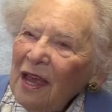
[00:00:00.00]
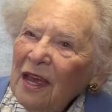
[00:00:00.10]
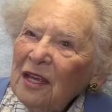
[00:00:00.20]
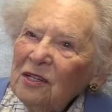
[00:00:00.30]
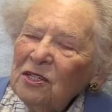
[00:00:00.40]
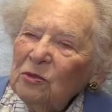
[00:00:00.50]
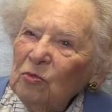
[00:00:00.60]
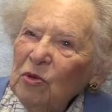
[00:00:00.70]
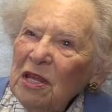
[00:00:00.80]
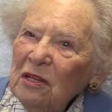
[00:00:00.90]
And
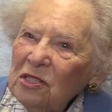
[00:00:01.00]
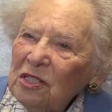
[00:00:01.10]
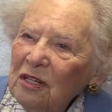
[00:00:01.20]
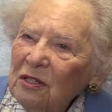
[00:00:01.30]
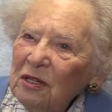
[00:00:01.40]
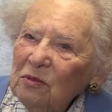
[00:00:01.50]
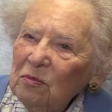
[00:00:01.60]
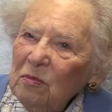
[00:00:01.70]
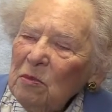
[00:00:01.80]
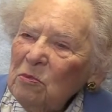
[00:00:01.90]
we, as the
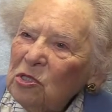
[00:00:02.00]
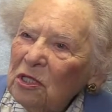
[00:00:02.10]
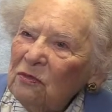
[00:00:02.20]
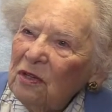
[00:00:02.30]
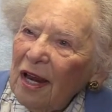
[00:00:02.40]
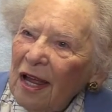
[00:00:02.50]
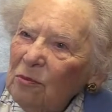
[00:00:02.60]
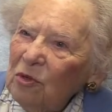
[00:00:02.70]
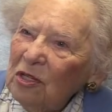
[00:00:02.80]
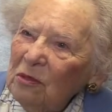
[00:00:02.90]
members of the
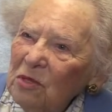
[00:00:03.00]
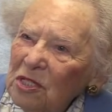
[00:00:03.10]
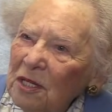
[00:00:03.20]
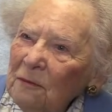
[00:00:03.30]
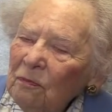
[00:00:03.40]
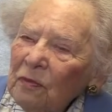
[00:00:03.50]
library committee,